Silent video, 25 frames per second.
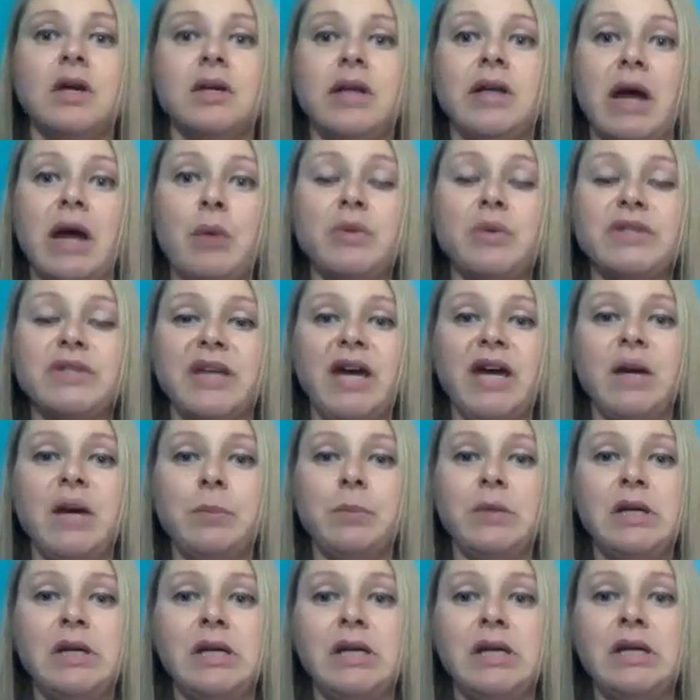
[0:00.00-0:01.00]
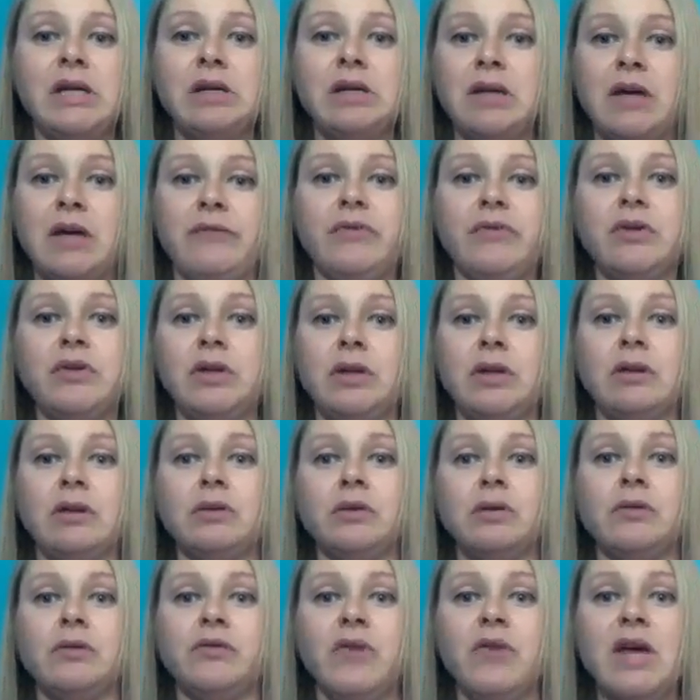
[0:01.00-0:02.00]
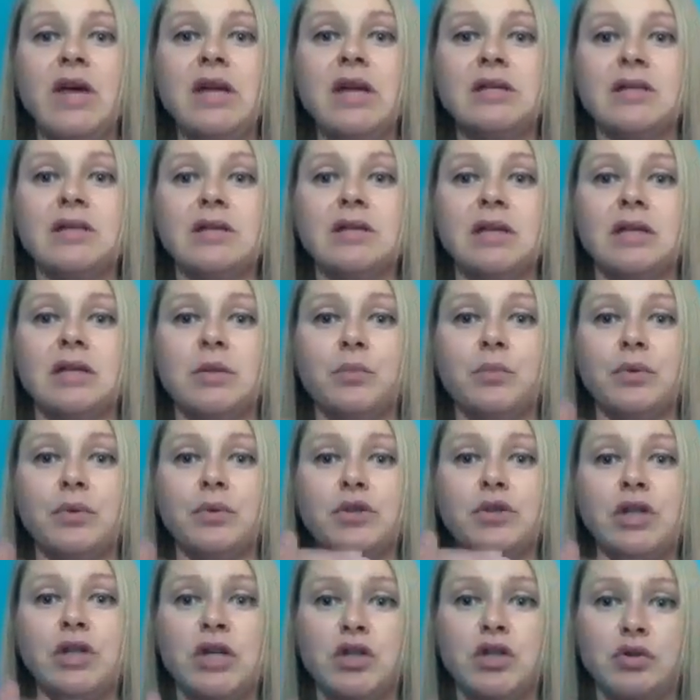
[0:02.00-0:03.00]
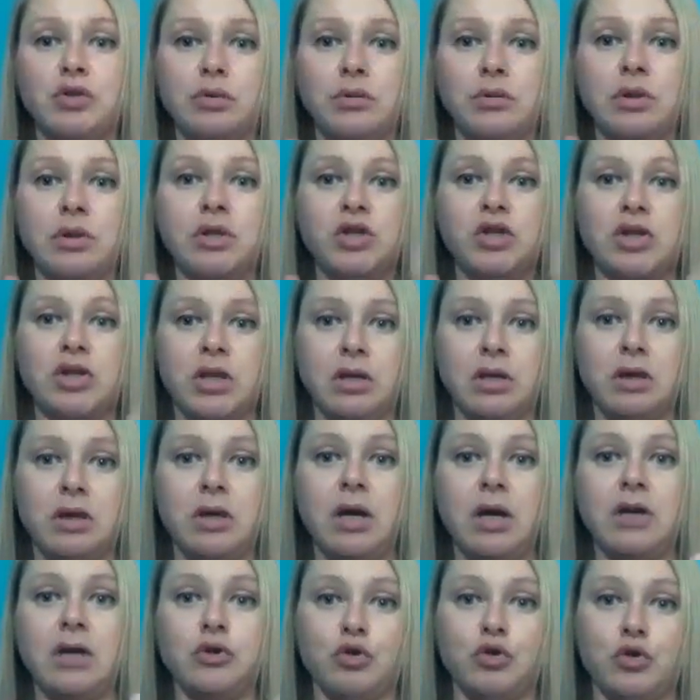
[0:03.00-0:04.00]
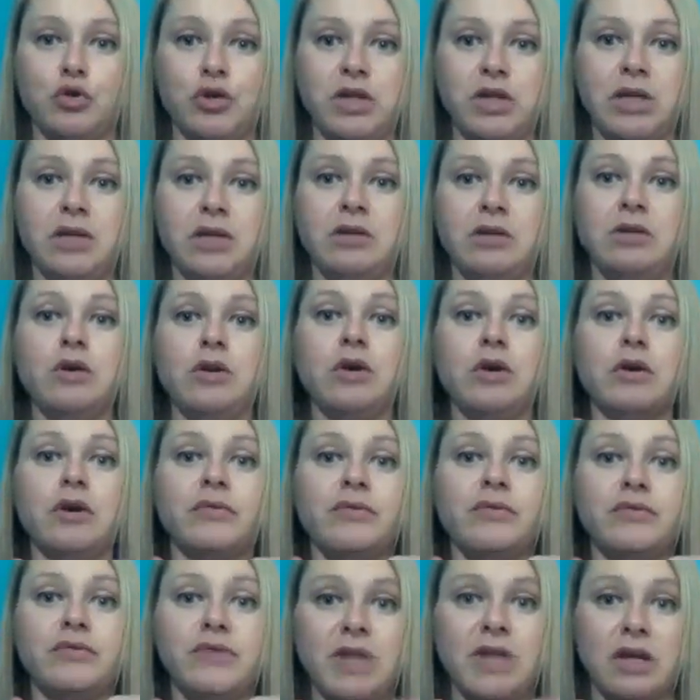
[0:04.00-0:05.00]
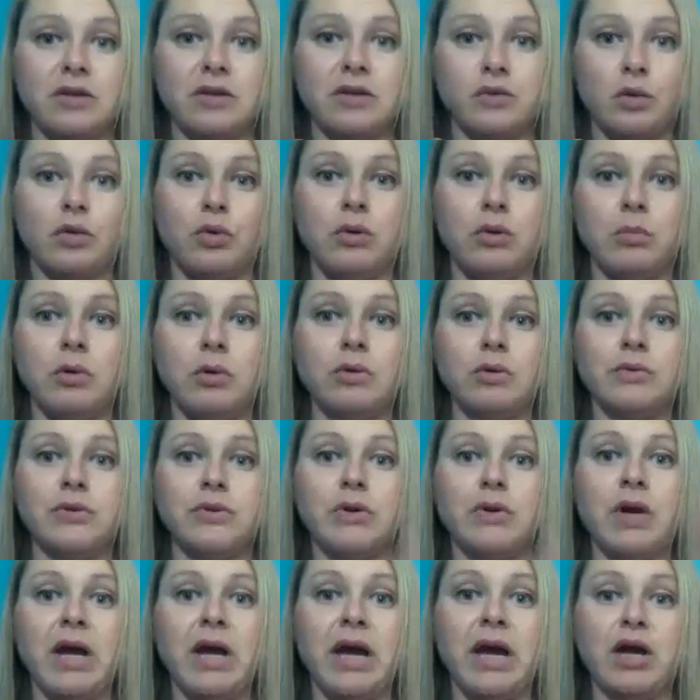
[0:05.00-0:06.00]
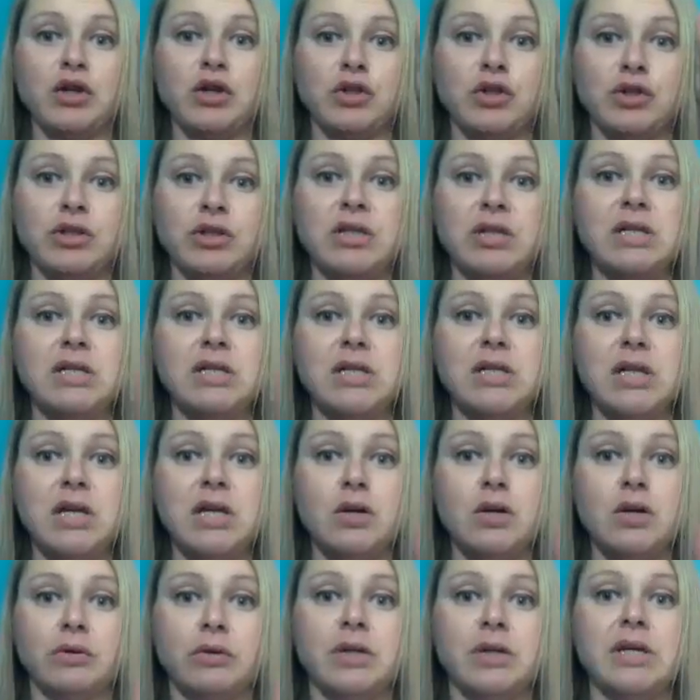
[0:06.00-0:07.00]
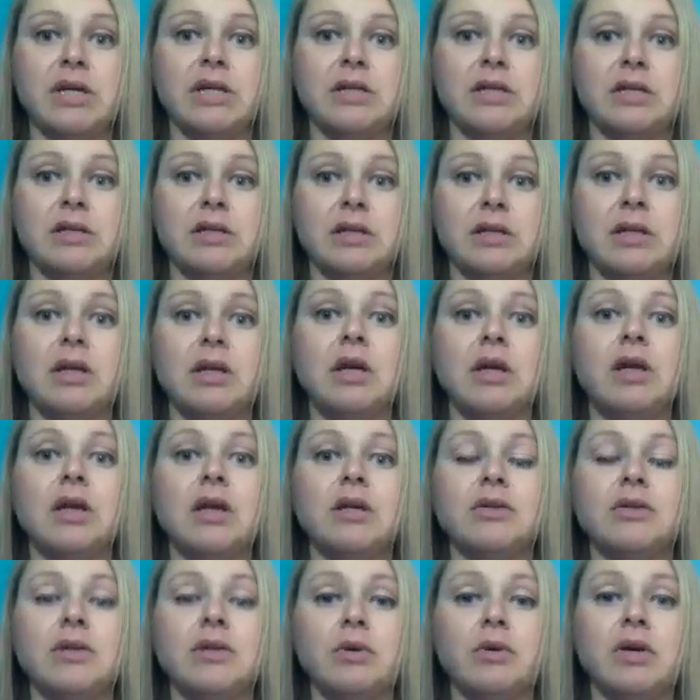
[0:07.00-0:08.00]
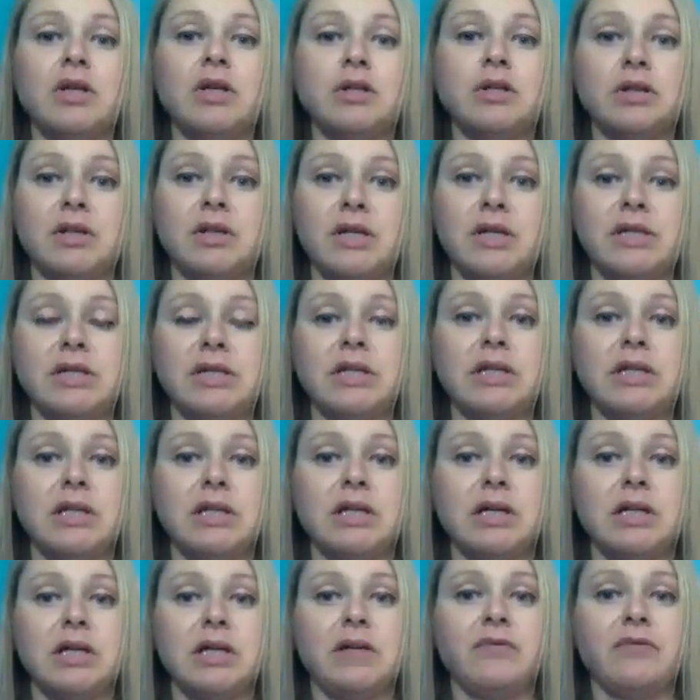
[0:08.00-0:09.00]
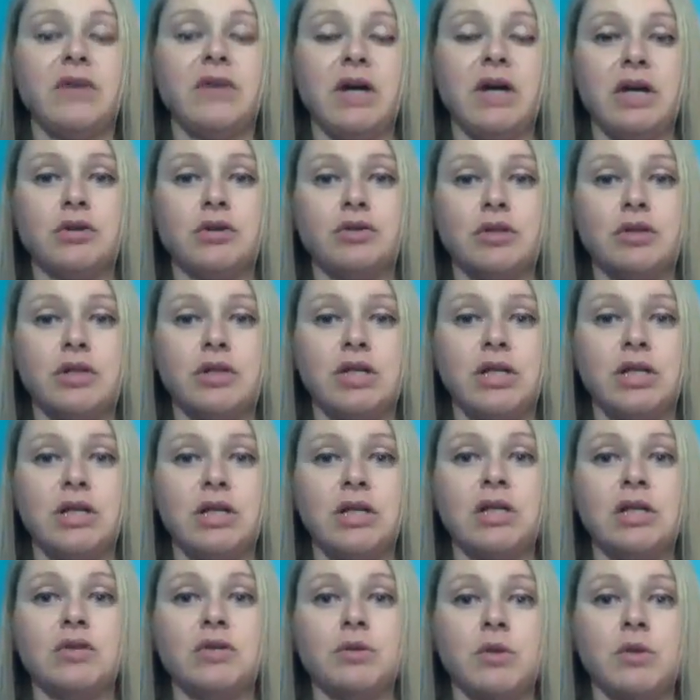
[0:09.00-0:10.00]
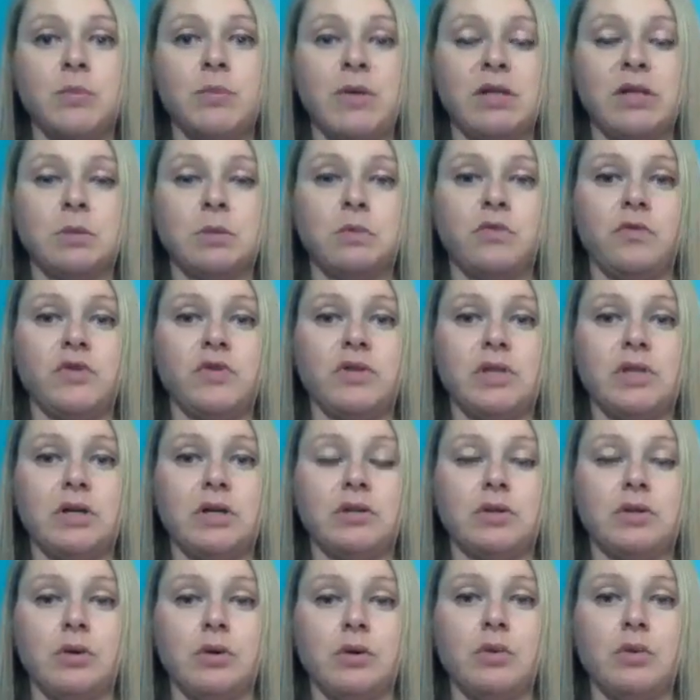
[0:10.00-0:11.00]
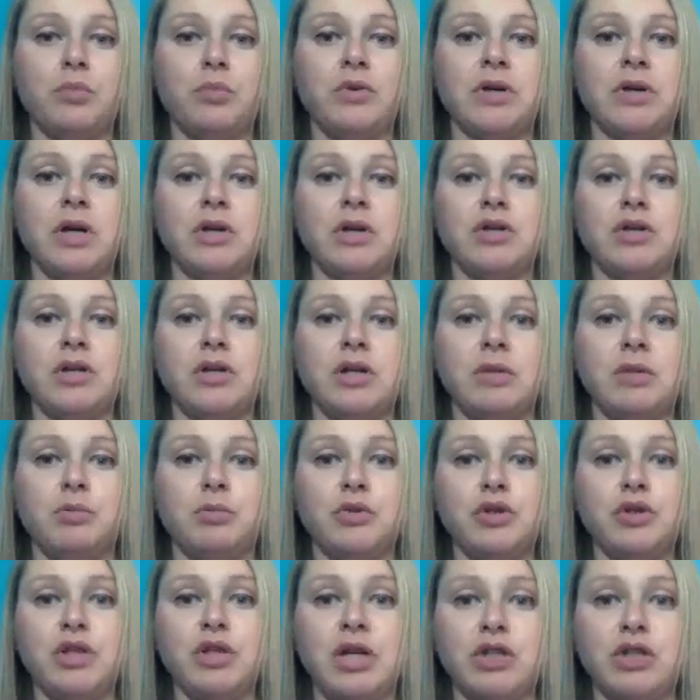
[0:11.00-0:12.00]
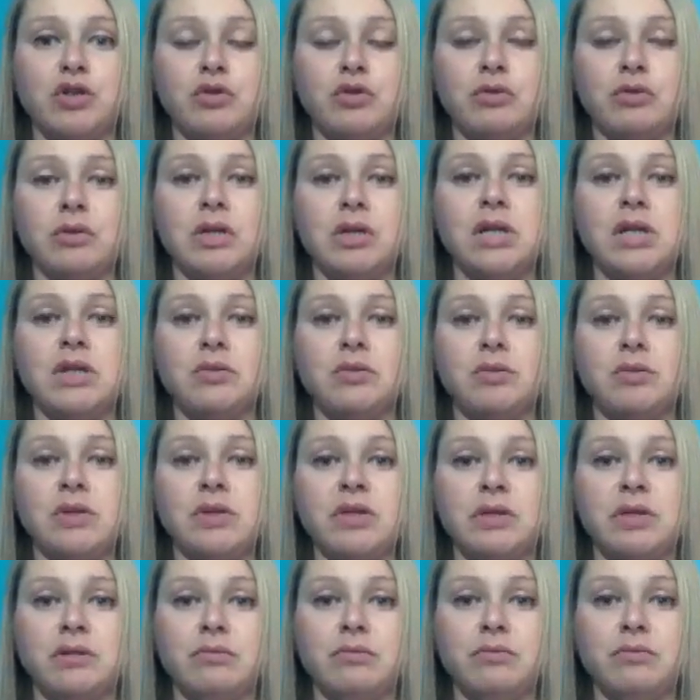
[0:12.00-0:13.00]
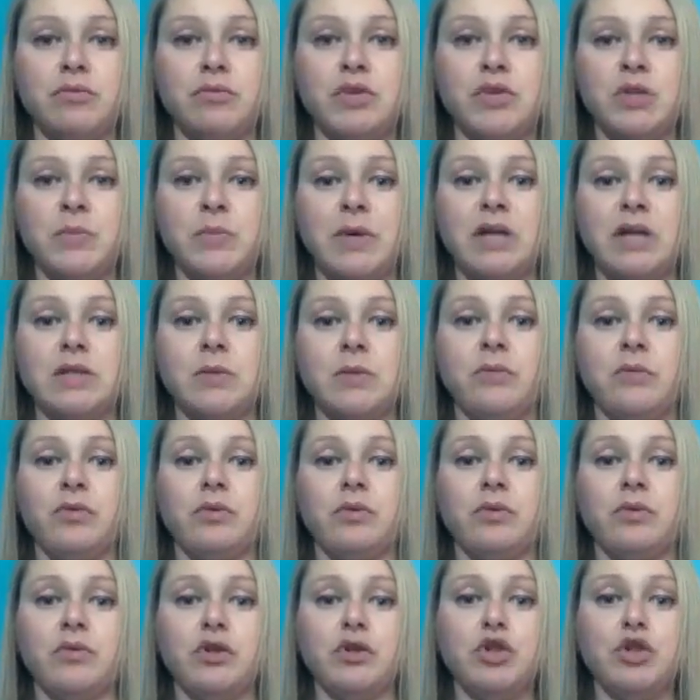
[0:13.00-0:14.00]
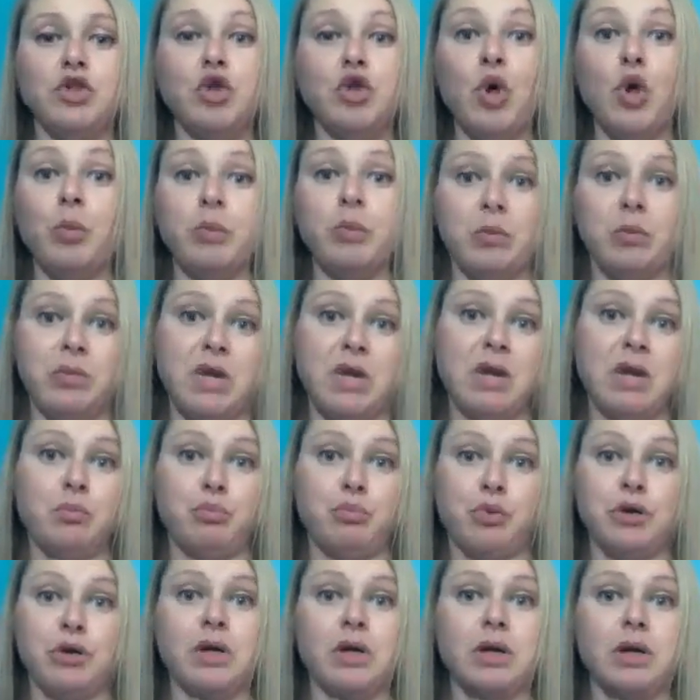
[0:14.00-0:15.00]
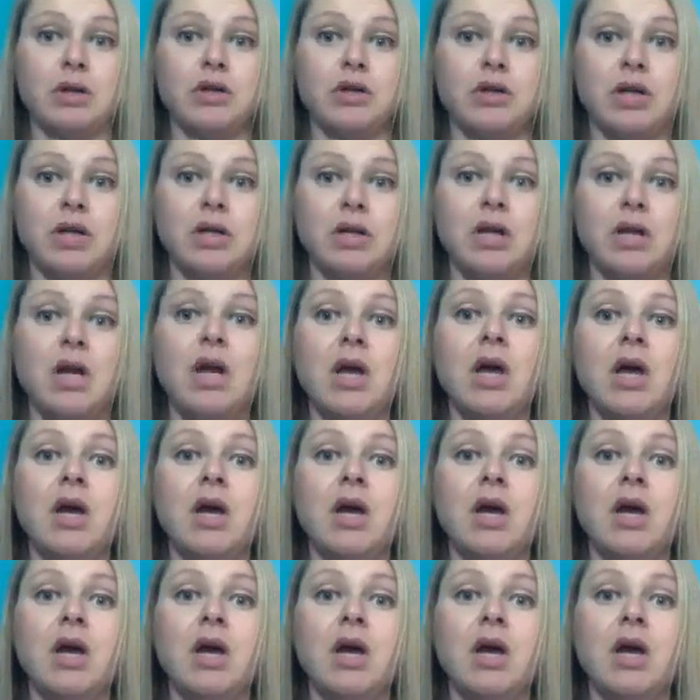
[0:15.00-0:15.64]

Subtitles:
Now, what's happening in that follicular phase is that the progesterone and estrogen, your sex hormones, are actually decreased. So interestingly enough, estrogen is responsible for serotonin production, and progesterone is responsible for dopamine production.